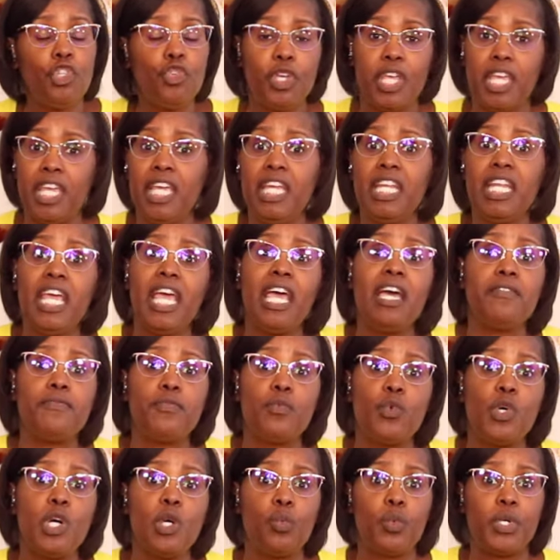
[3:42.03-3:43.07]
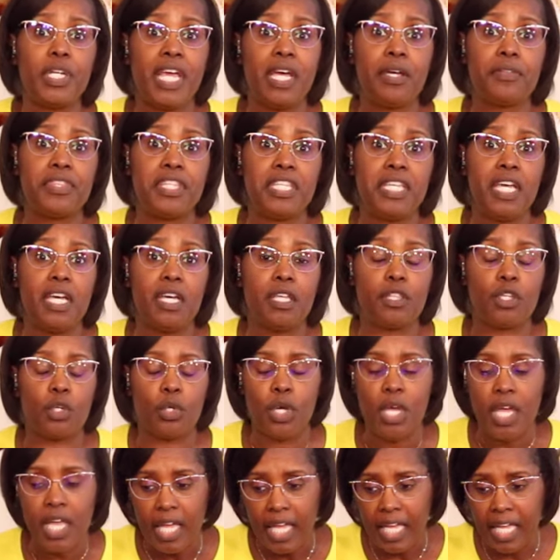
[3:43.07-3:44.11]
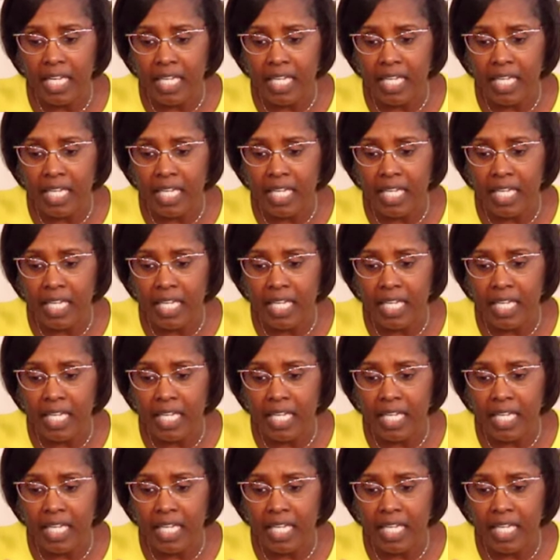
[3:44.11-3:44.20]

You can't have one without the other.